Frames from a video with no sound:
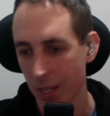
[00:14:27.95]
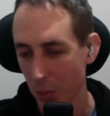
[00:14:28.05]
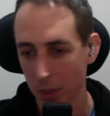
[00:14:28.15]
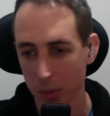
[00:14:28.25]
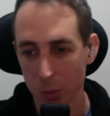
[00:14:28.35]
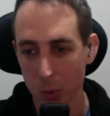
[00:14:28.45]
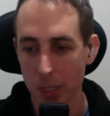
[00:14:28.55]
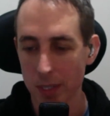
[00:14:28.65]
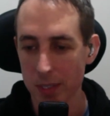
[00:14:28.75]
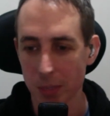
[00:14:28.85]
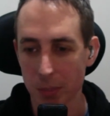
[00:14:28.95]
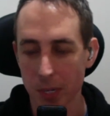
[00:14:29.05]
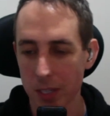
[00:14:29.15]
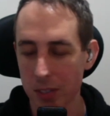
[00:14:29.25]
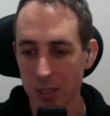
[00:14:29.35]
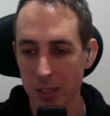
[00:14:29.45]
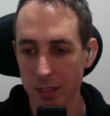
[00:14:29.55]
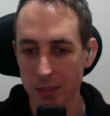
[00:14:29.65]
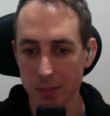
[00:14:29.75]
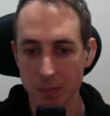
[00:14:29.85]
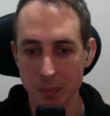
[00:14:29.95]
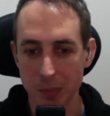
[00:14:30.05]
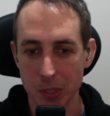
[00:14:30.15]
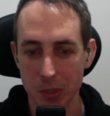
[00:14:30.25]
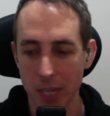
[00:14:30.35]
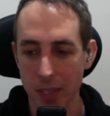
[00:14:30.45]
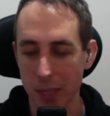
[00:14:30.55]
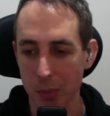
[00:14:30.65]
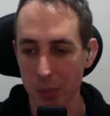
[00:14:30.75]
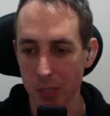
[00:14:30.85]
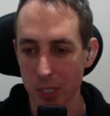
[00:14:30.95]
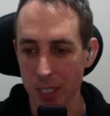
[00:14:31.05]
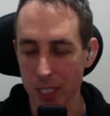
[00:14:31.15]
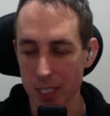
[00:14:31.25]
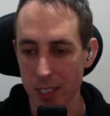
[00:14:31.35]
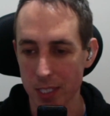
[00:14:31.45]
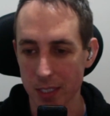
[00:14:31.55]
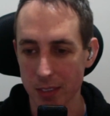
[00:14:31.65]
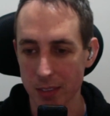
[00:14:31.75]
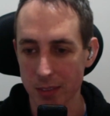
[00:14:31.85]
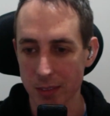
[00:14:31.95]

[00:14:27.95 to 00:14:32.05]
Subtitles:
with them all being separated, you can create that mood really easily and